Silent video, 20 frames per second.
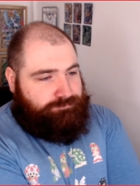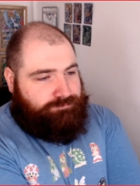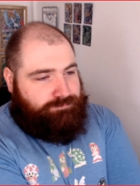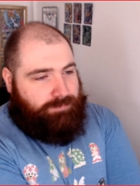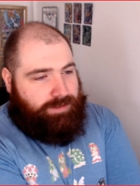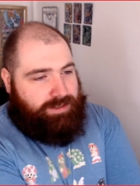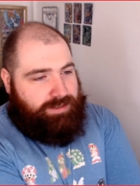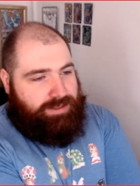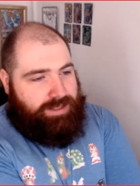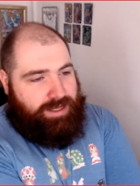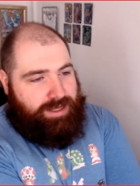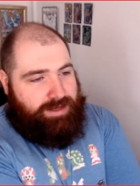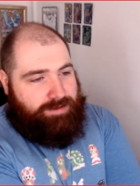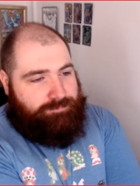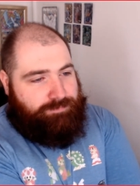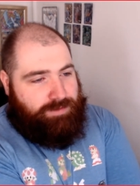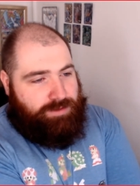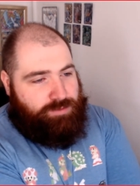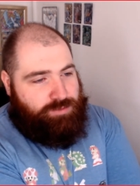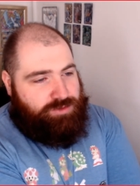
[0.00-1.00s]
Yeah,
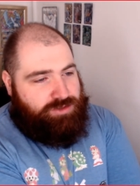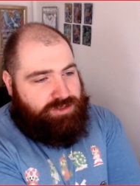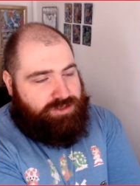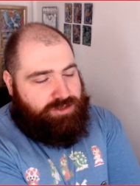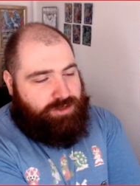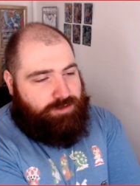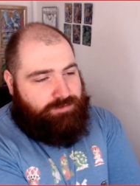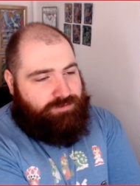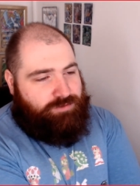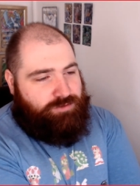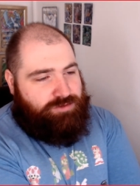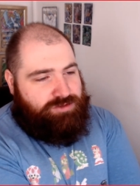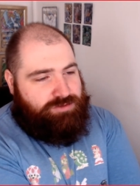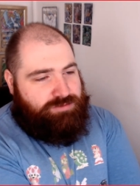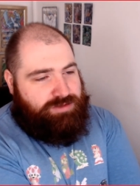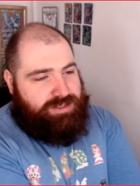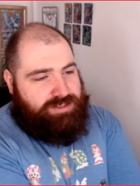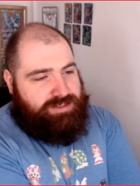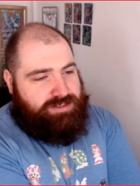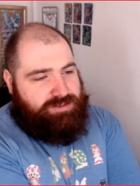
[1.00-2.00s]
and we're just going to go through some
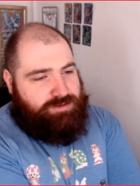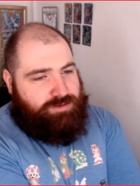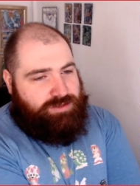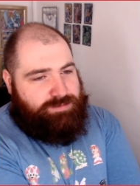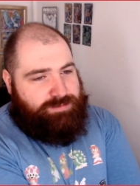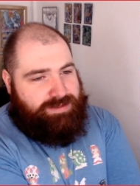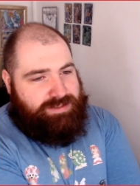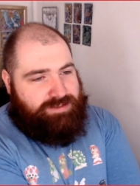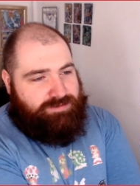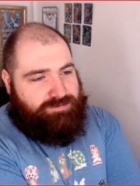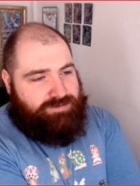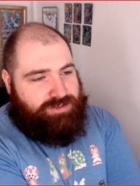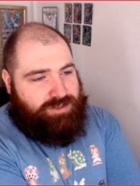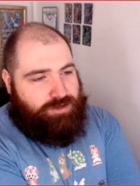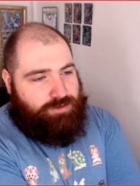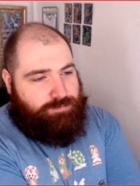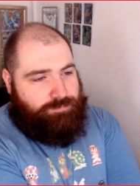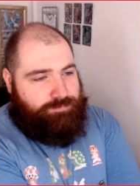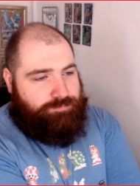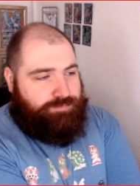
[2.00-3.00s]
things that are so expensive.
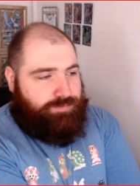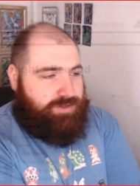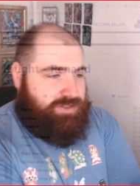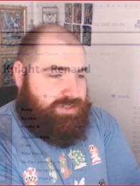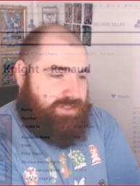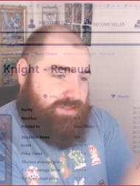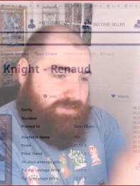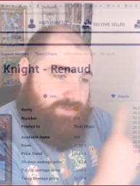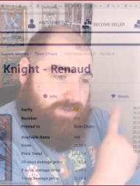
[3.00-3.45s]
So, see you in the video.